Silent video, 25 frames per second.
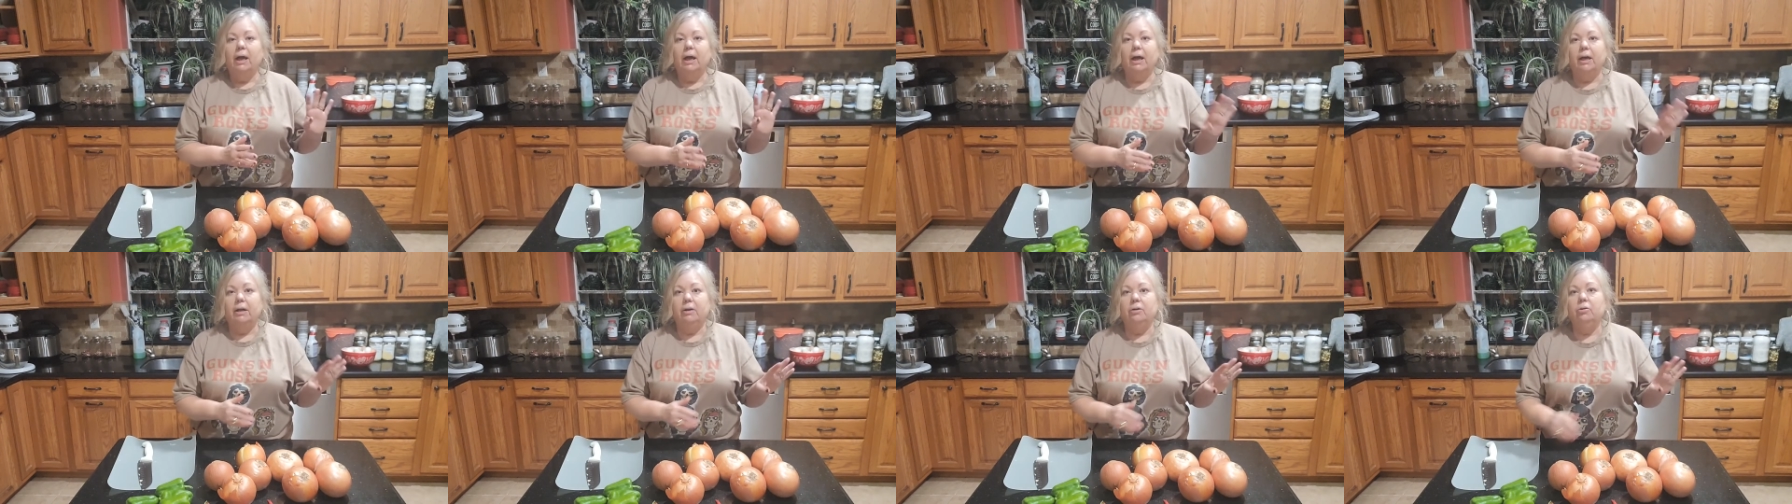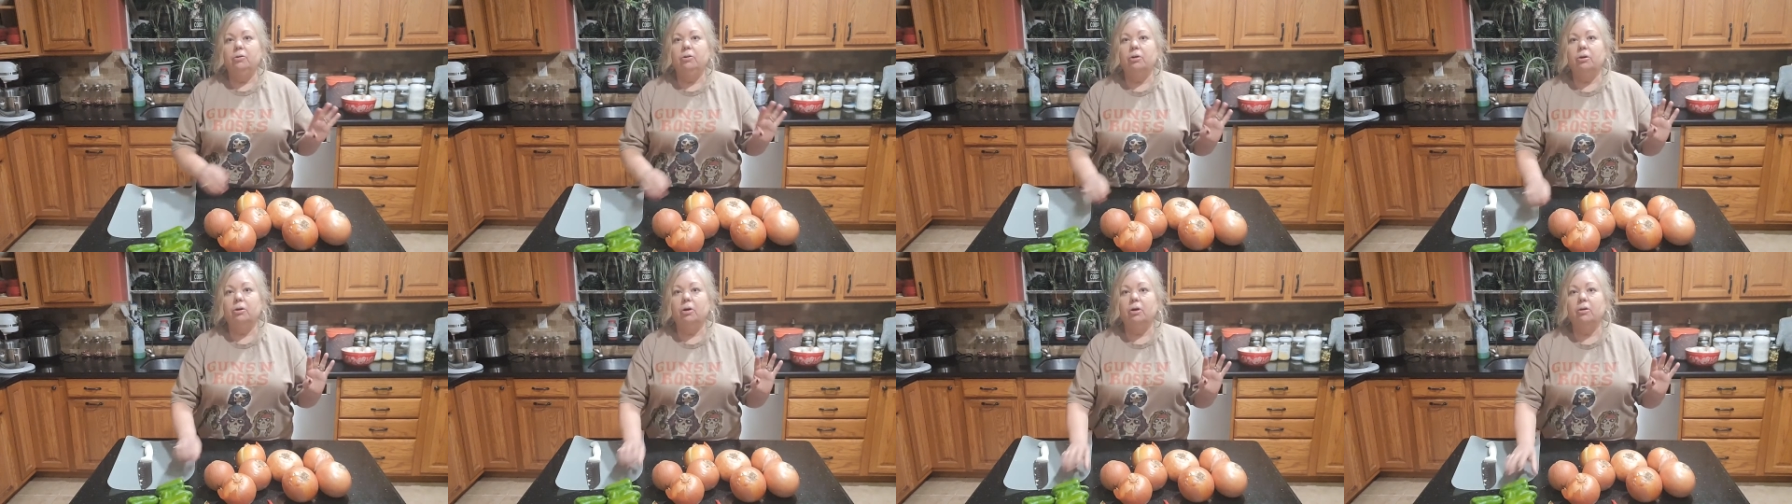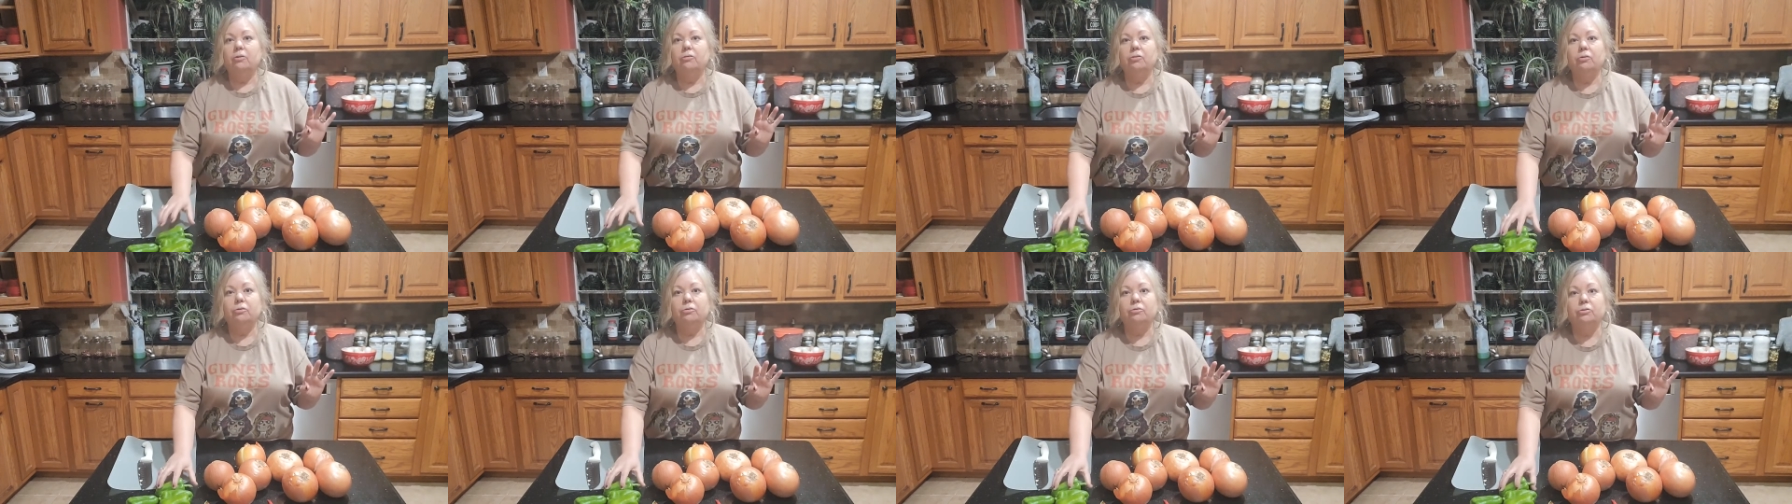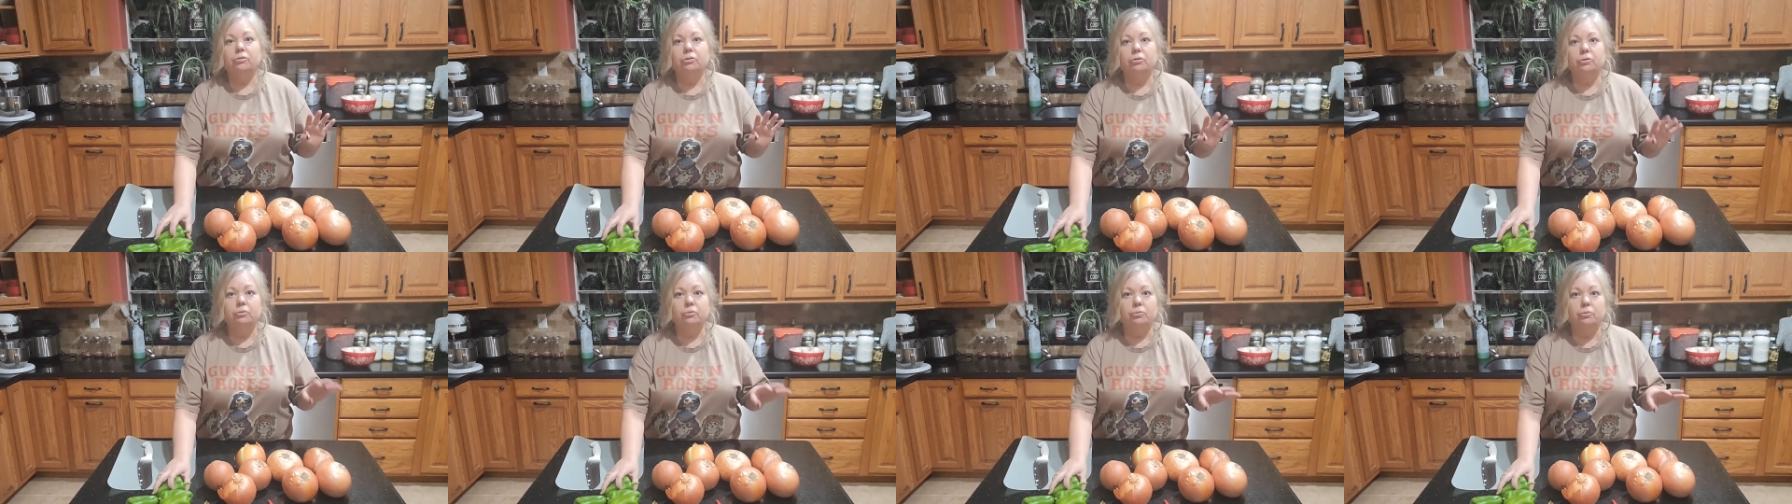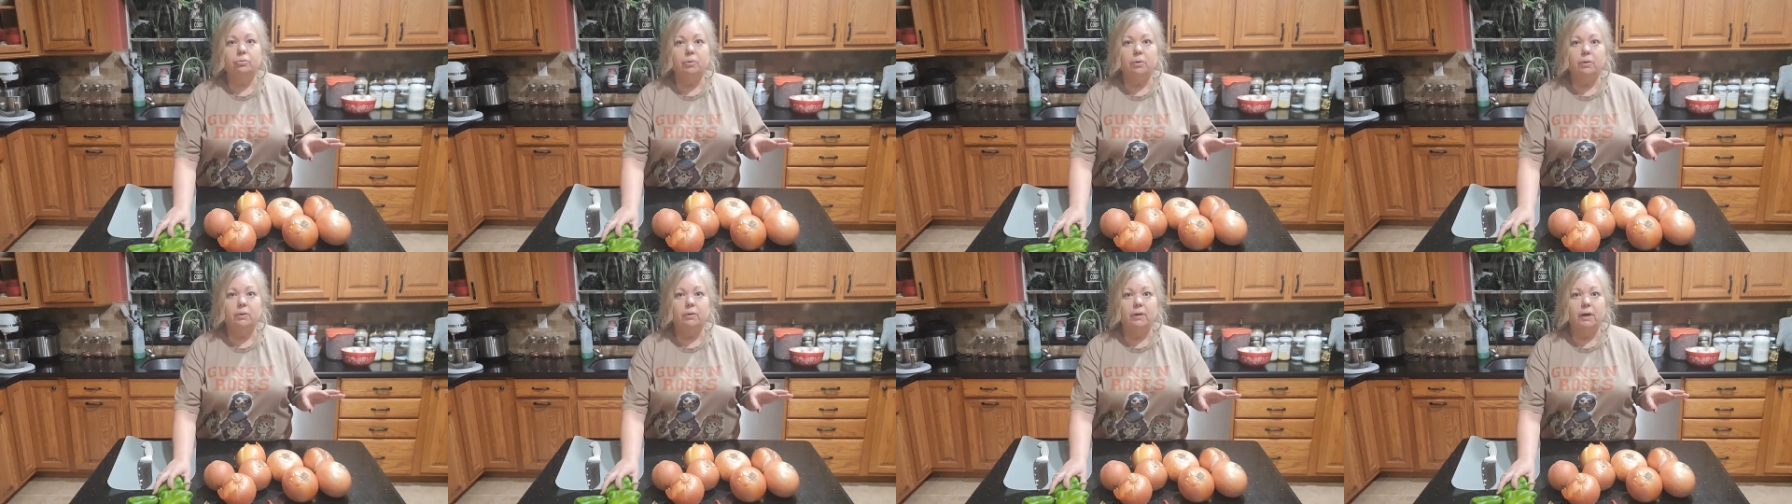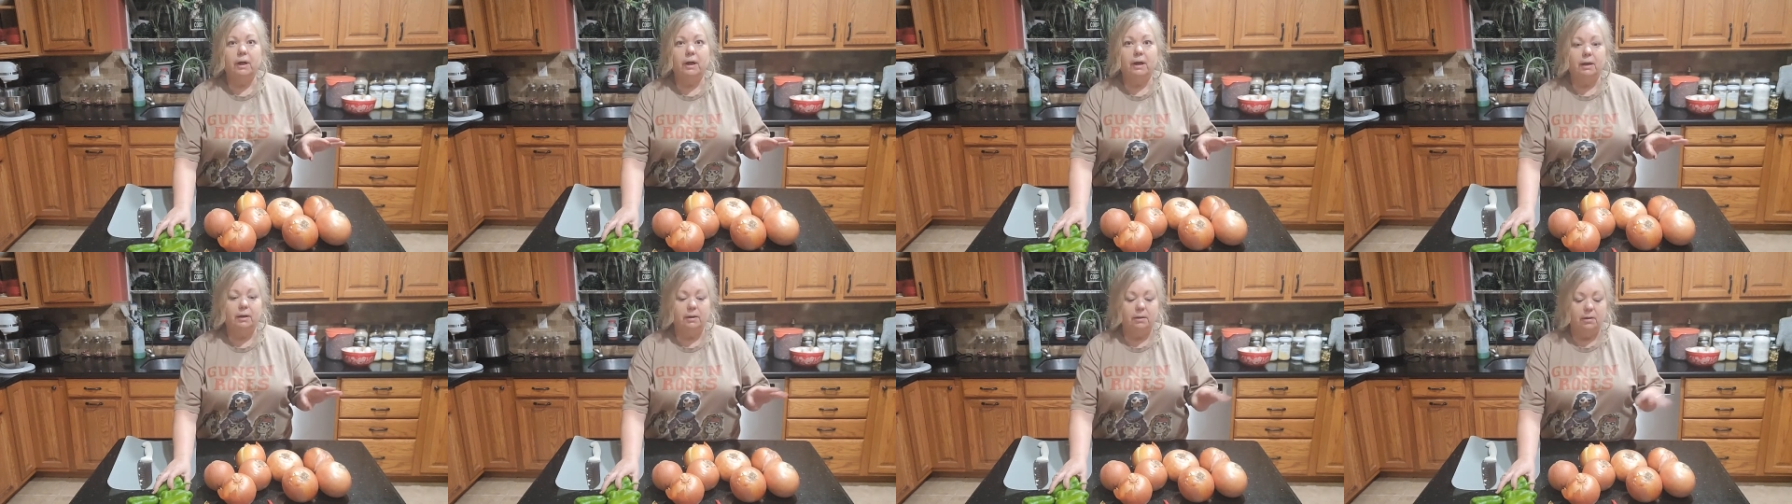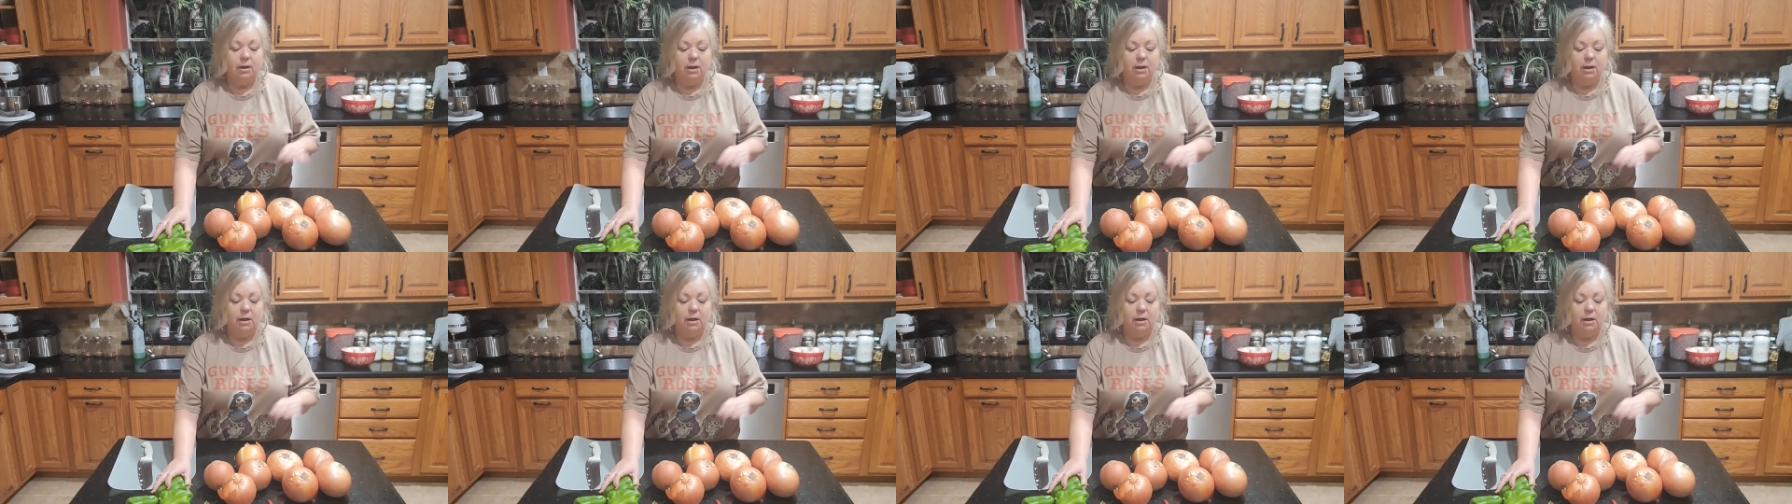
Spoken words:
And you can also do that